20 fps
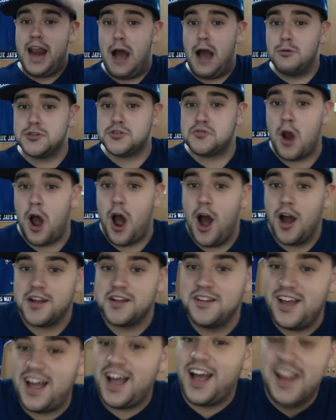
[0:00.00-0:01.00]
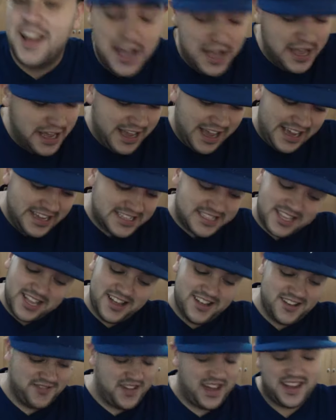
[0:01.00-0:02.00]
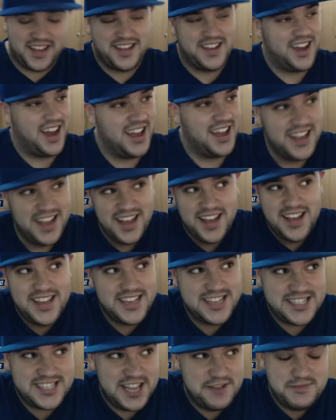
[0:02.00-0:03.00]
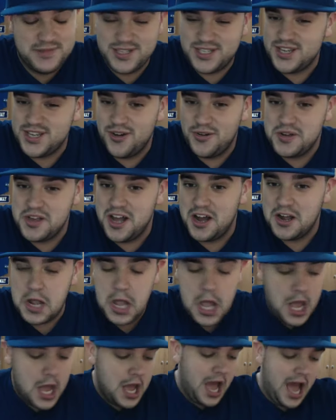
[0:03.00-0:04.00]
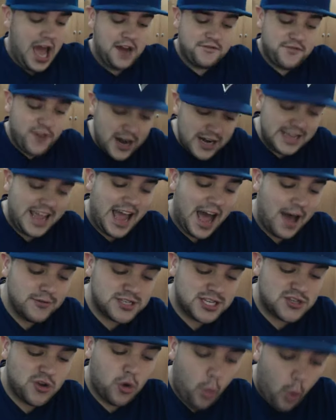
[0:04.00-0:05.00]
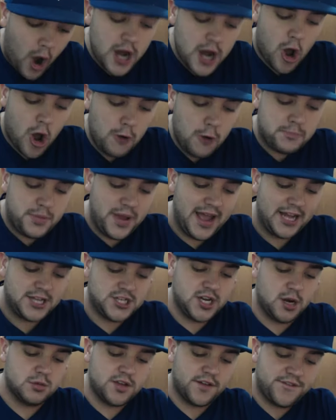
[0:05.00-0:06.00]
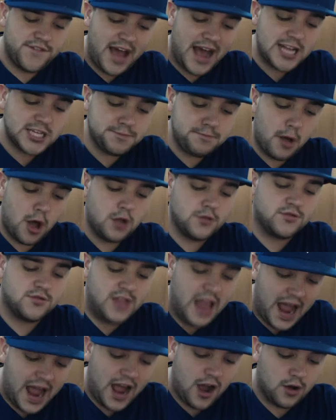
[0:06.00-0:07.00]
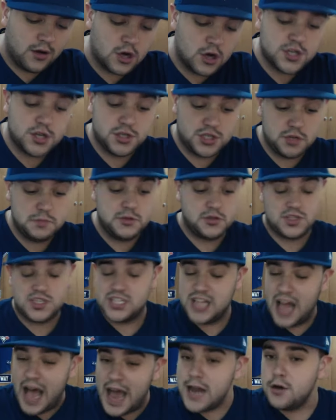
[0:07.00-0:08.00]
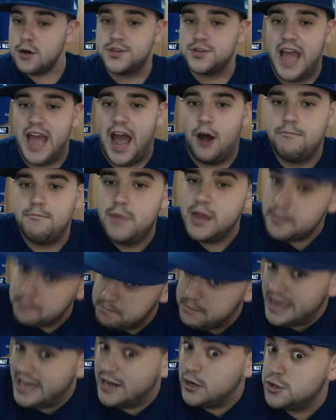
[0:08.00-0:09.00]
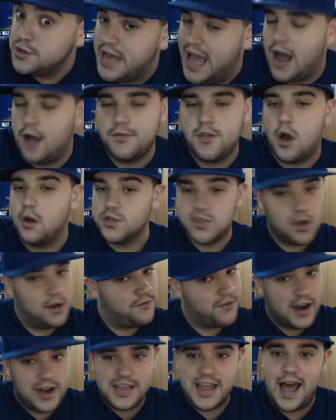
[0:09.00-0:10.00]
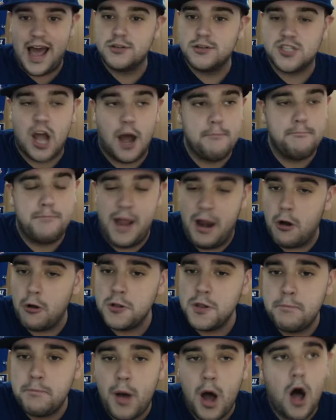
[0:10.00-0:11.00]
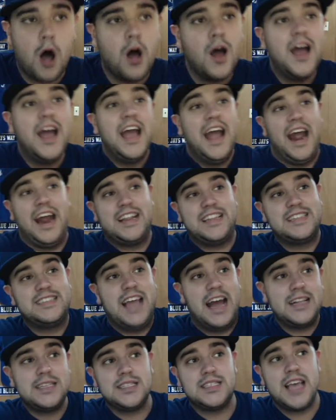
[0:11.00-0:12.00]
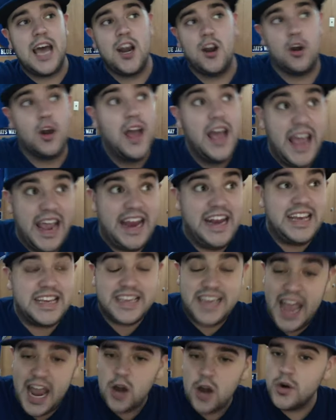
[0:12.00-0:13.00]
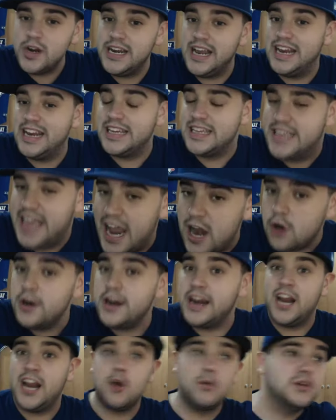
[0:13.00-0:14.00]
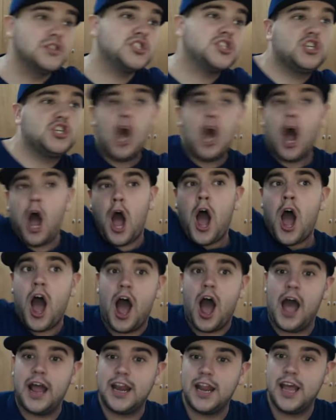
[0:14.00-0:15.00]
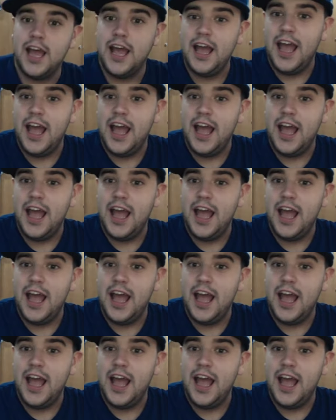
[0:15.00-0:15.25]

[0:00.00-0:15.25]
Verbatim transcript: I was wrong. My God, this team is so young. And Freddie Galvis gets a 1-0 pitch, and it was a fastball down. Or sorry, excuse me, it was a slider down, middle down though. So Freddie Galvis got barreled the ball, hit the dead center, and it carried, and it was gone.